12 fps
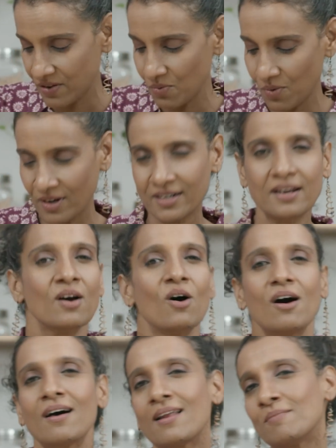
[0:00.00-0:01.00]
if you want it.
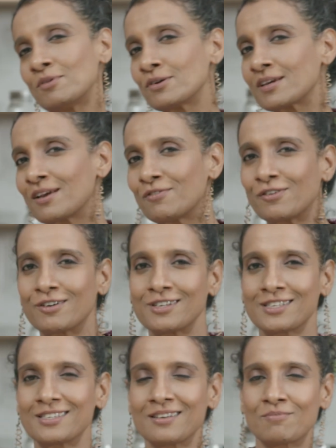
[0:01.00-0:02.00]
All I'm looking for
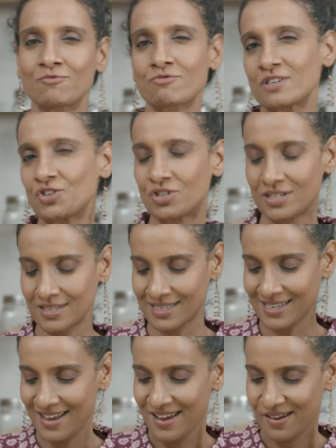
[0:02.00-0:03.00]
is some
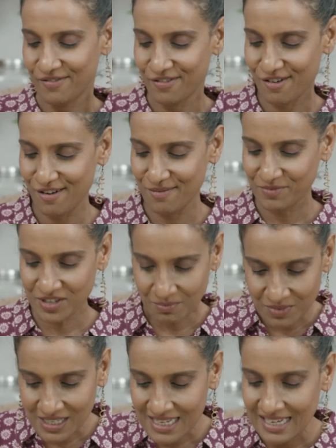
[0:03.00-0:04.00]
richness from
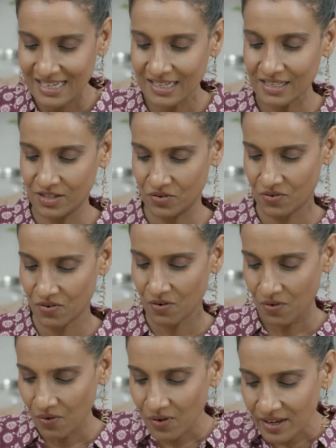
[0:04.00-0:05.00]
some seeds
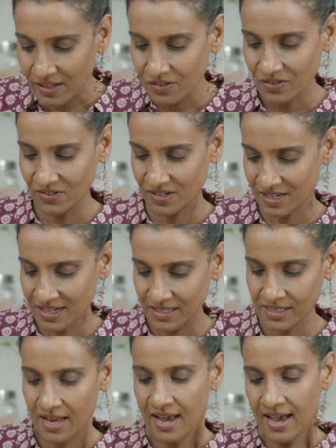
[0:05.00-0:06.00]
or oil,
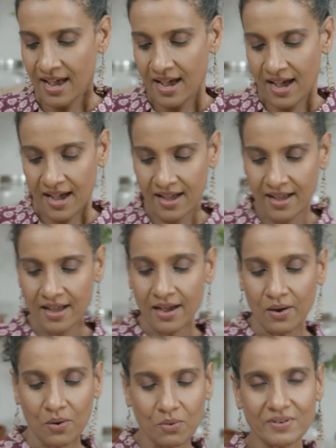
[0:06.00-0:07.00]
nuts. Uh,
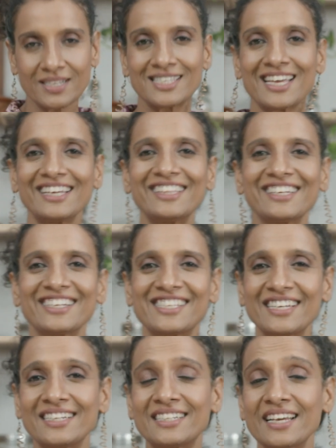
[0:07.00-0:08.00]
I always say
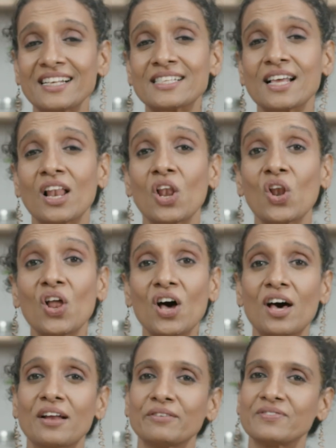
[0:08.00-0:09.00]
this, it takes a
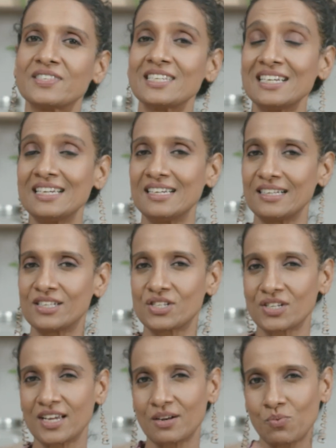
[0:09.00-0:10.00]
lot of
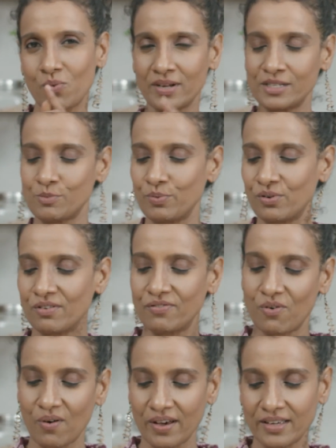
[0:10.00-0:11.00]
seeds to get one spoon
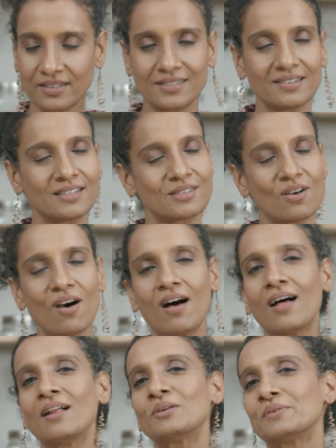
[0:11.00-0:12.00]
of oil, so it's
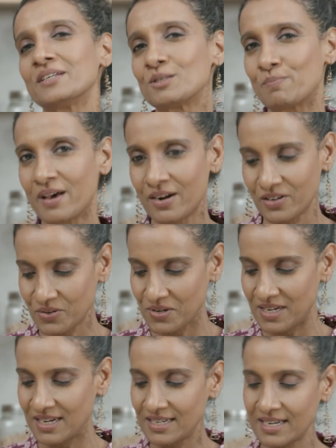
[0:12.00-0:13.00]
always better
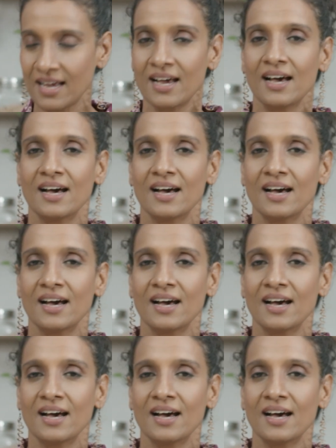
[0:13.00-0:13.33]
to eat